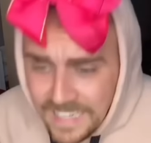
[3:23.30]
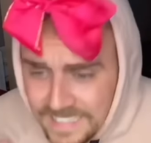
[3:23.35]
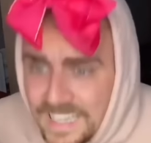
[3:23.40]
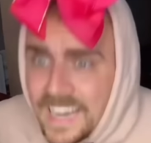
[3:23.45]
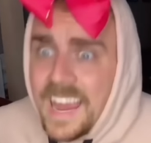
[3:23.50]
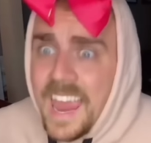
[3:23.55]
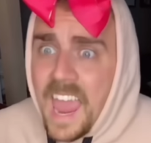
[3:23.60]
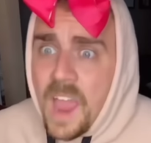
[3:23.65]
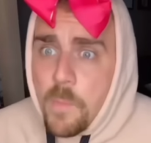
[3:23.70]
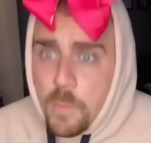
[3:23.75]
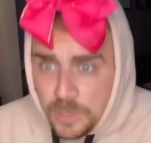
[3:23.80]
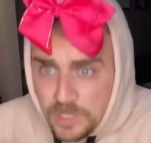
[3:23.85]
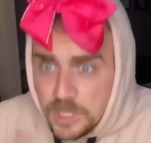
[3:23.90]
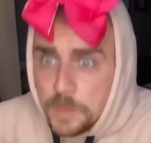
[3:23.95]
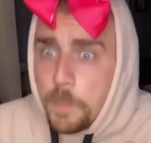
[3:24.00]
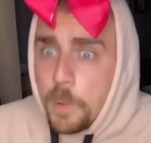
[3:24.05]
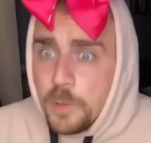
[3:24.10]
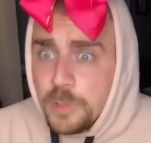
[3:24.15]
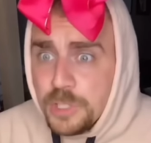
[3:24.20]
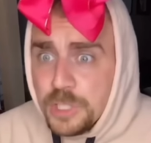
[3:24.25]
I am, we're
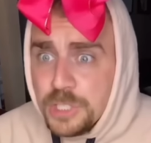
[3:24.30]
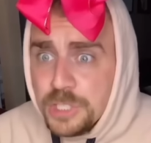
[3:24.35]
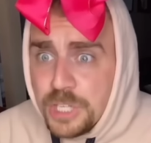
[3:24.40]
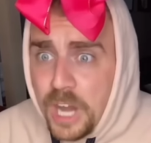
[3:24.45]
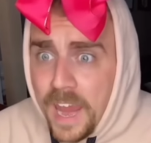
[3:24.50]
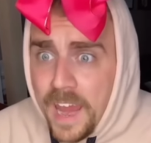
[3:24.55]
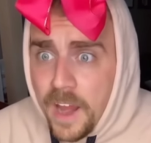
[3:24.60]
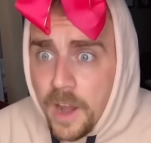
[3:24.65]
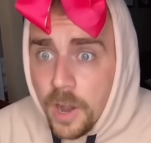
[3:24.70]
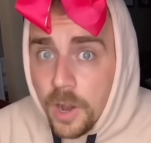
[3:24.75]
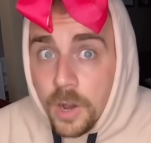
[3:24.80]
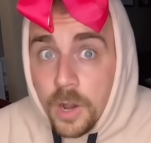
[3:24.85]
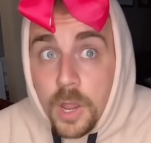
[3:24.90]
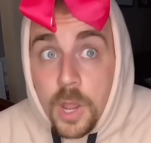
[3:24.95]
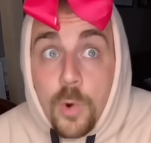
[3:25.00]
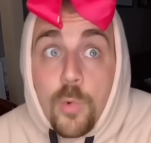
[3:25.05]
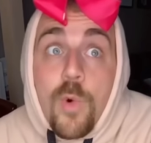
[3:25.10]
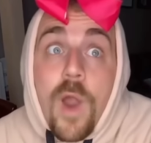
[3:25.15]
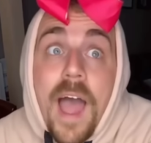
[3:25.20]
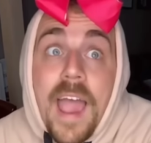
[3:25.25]
supposed to share.
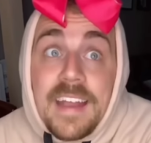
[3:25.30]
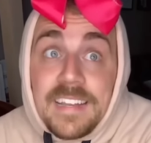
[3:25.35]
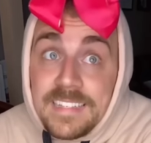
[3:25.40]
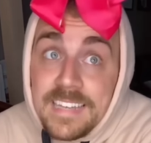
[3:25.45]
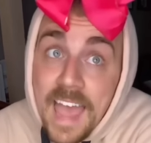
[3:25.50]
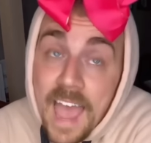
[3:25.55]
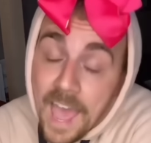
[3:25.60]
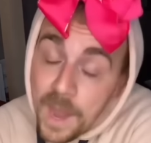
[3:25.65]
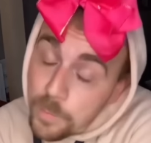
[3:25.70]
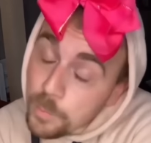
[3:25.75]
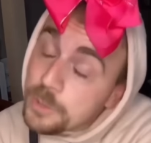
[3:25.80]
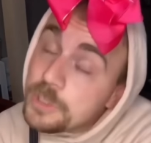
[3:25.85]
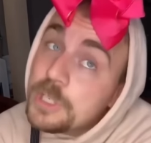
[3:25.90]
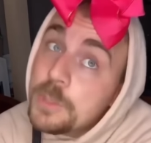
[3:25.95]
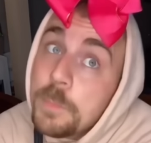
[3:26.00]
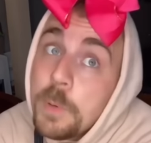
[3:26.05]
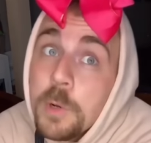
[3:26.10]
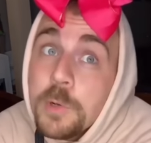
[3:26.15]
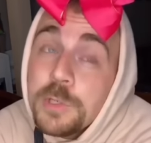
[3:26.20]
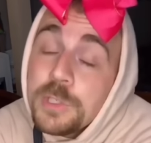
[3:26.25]
Right, Dad, we're
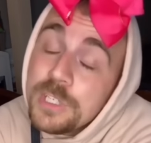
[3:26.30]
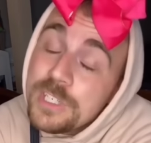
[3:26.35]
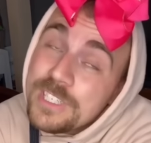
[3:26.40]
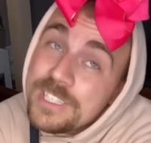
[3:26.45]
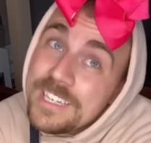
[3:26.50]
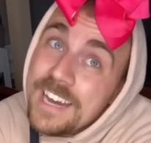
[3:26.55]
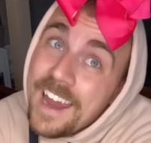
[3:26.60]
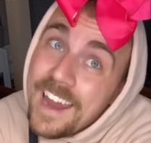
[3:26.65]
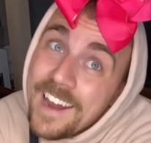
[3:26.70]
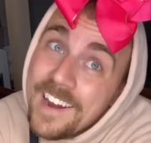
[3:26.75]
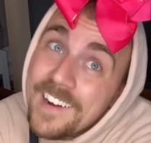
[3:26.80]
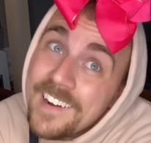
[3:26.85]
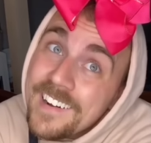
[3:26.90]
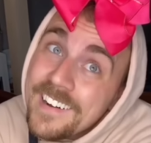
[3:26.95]
supposed to share?